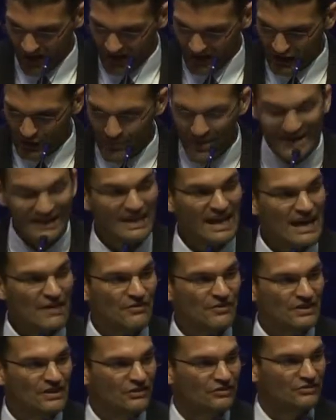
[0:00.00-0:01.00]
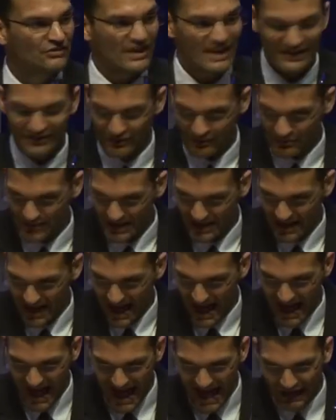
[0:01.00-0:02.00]
You know, many atheists say to me,
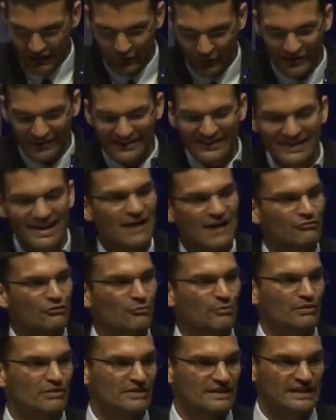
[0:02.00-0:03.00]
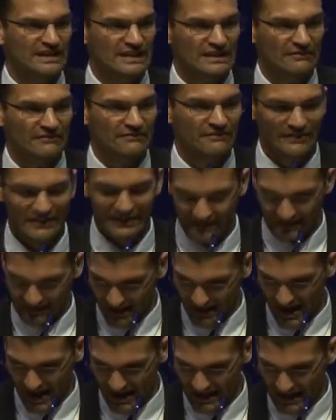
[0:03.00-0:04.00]
I, I could never believe in
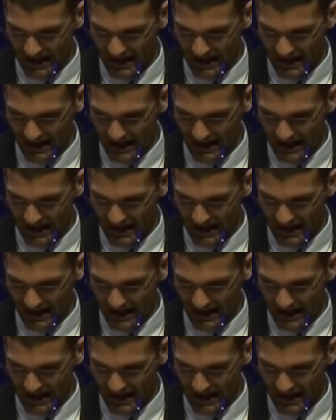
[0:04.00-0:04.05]
God.